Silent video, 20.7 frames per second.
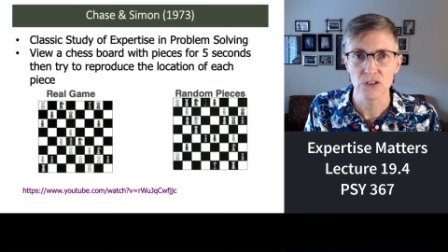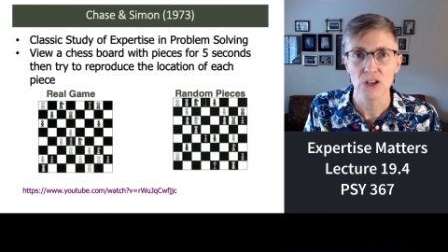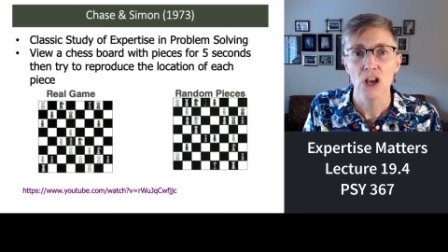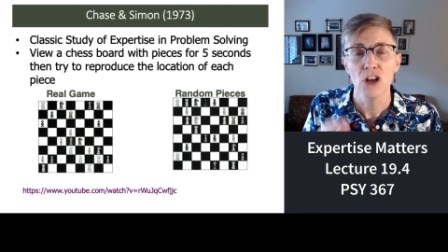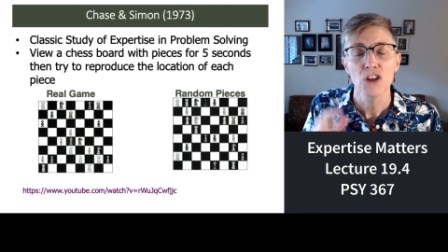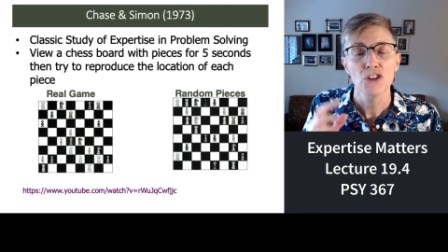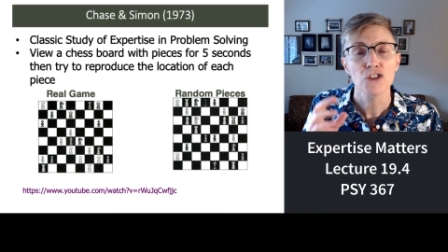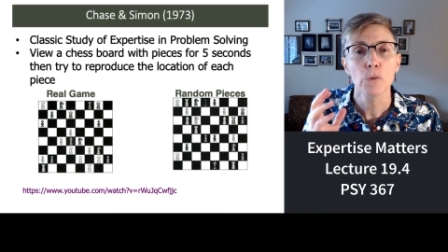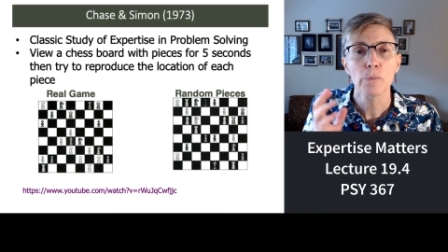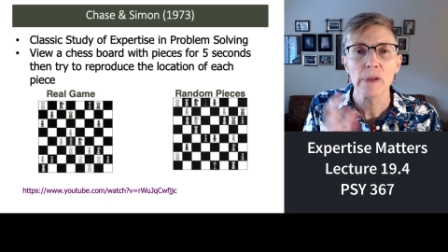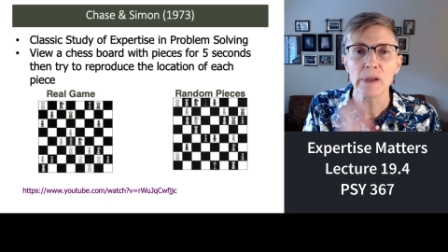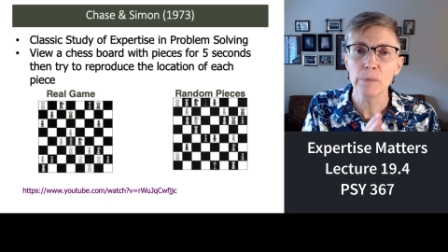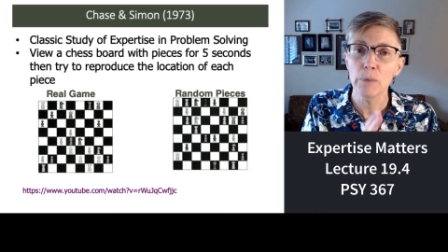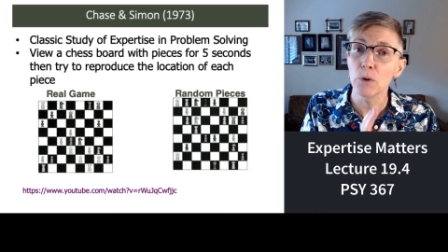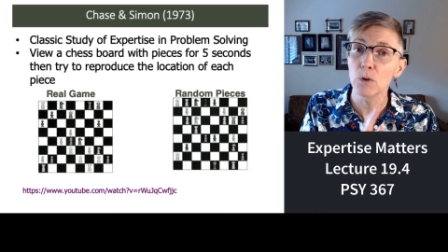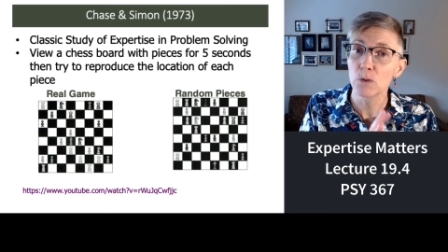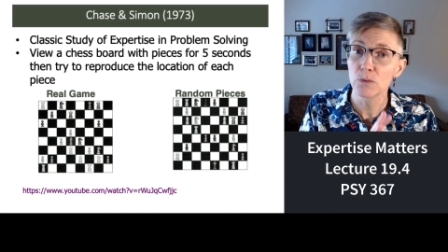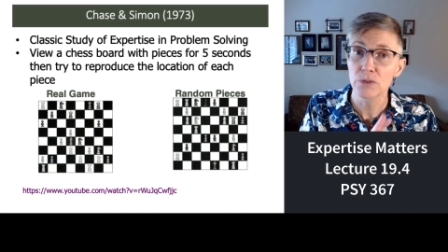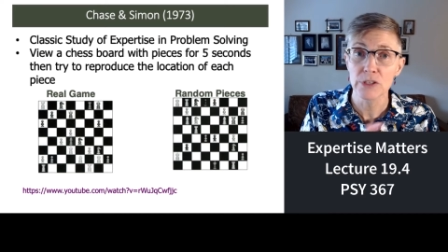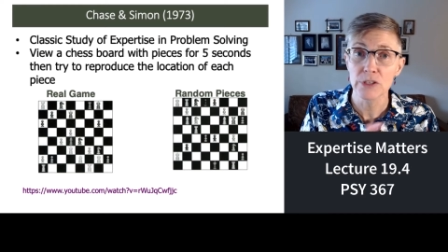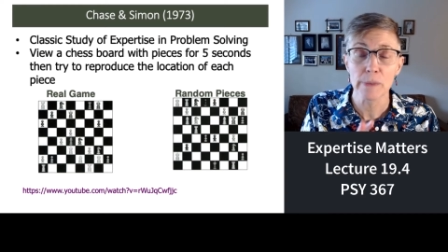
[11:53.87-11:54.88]
So, people who've
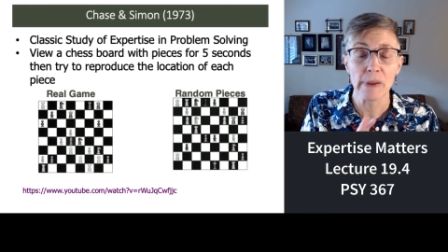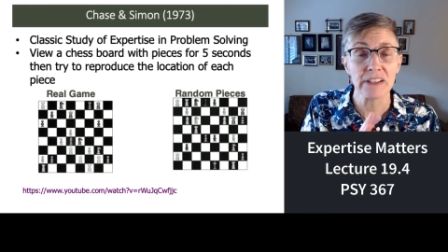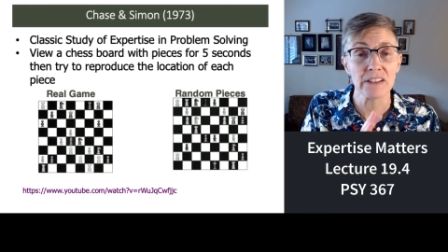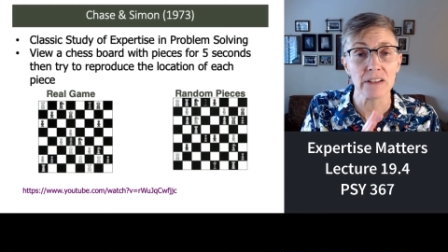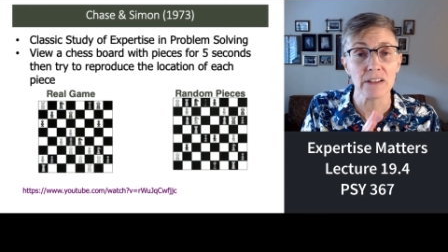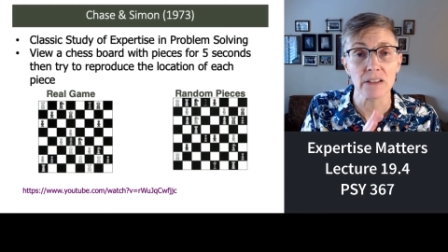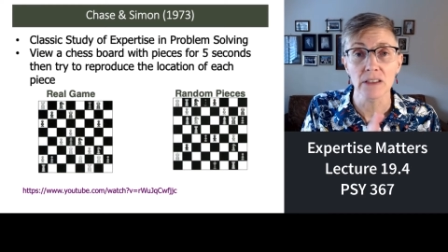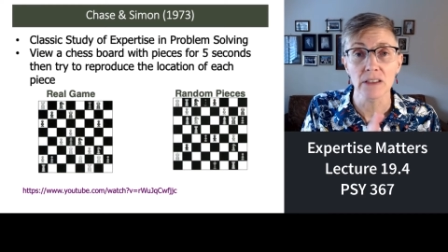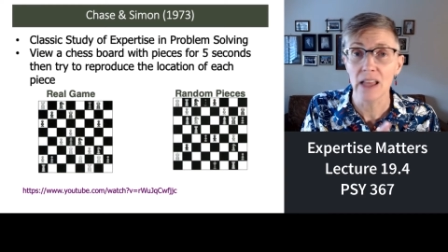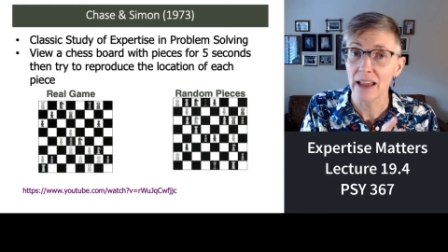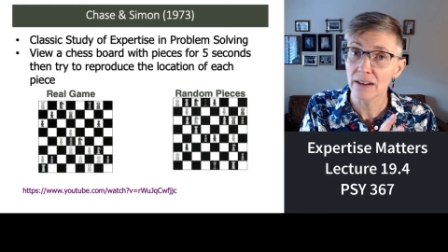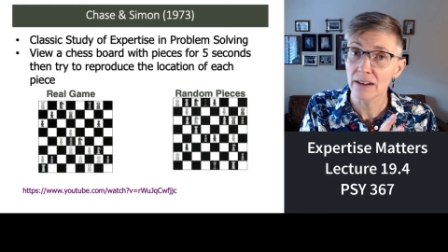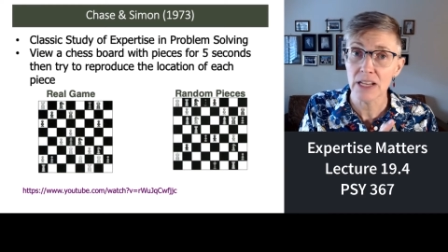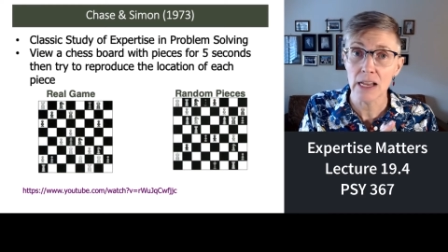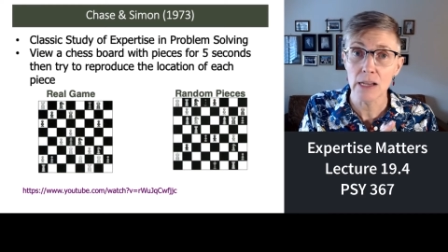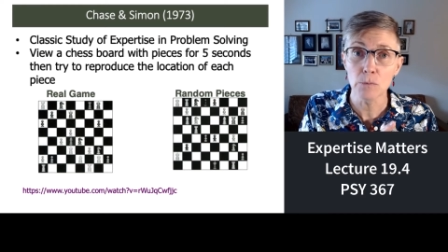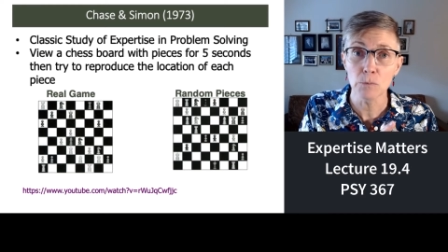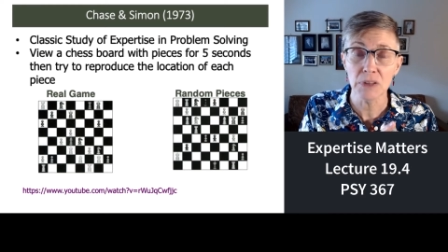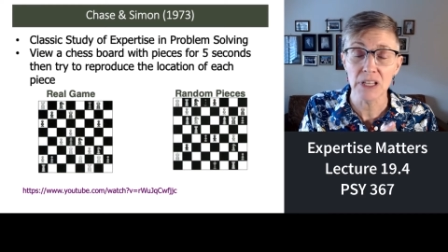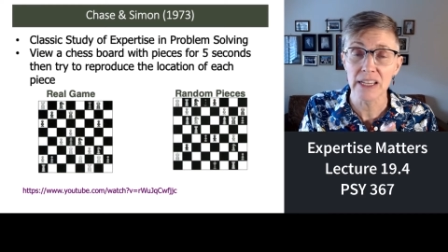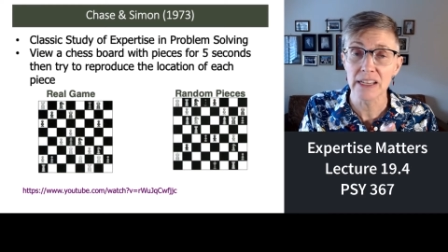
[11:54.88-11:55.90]
spent a lot of time
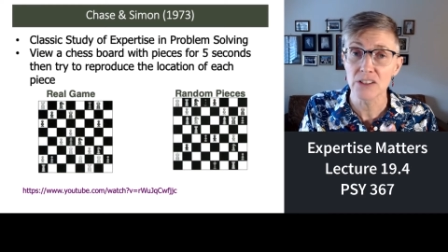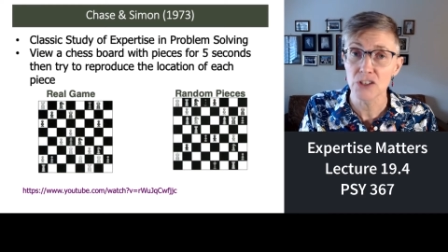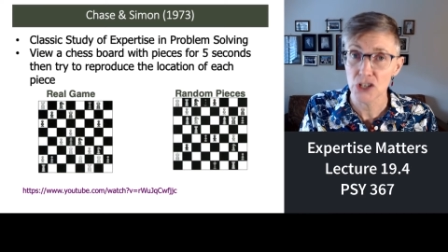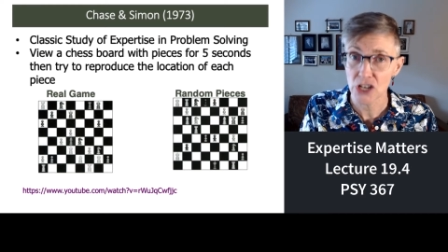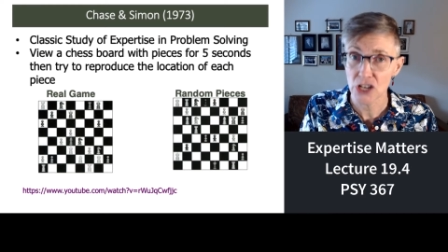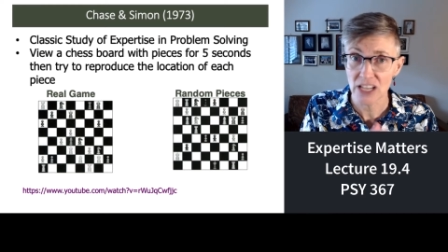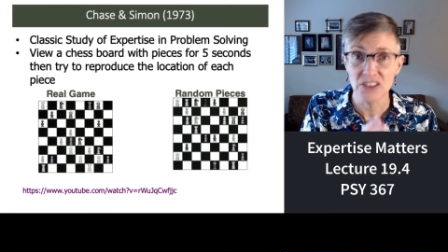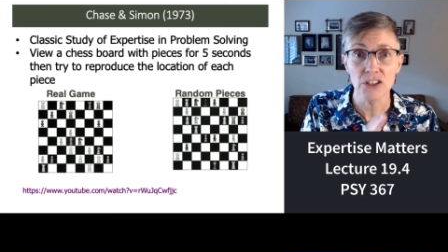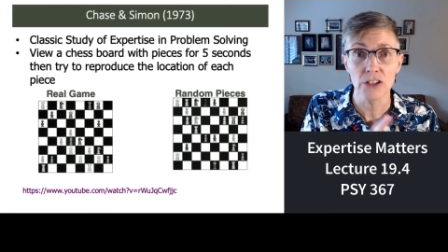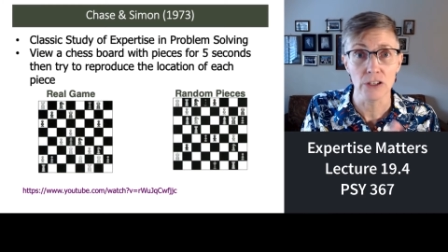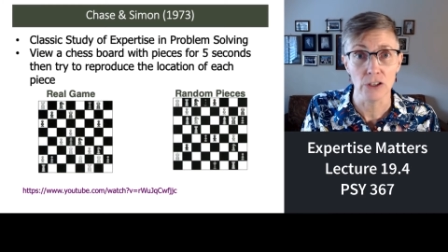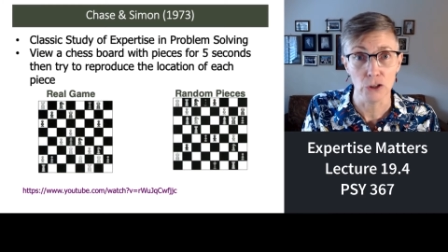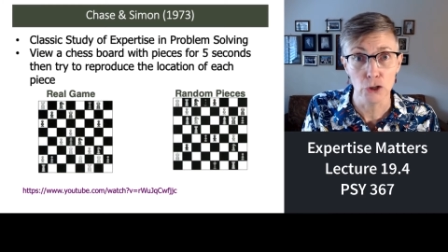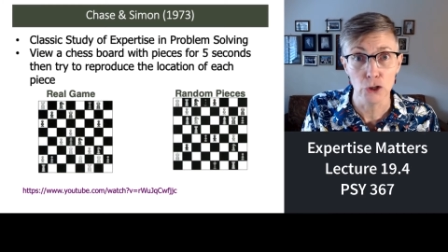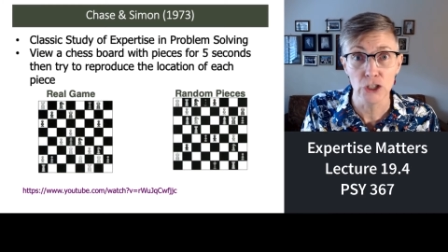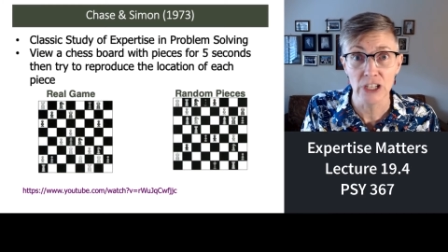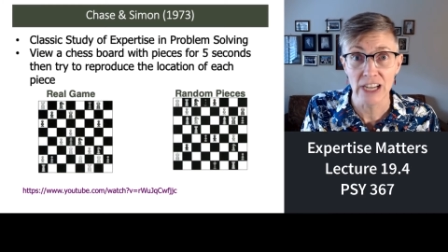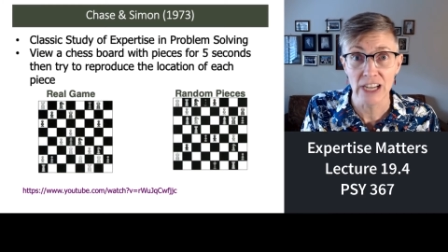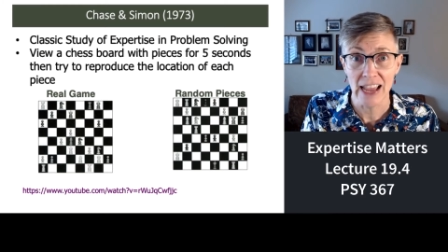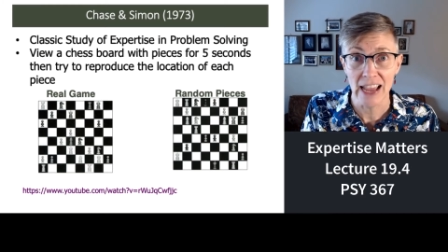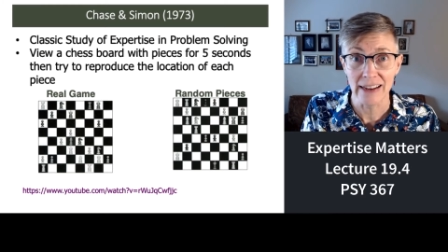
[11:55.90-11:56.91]
playing chess and are good
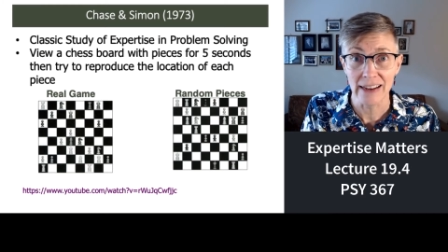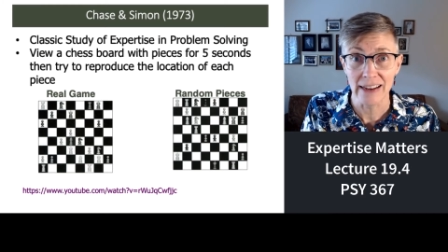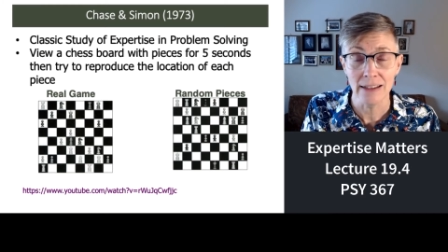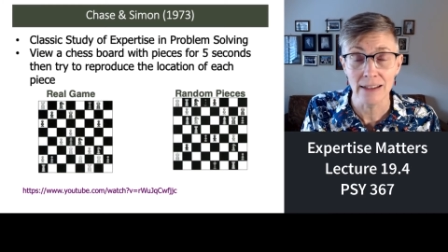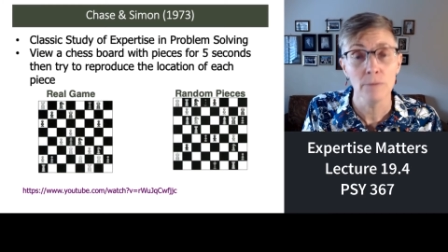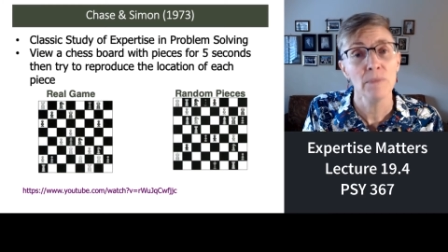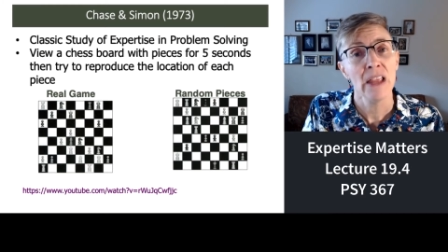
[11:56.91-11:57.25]
at it,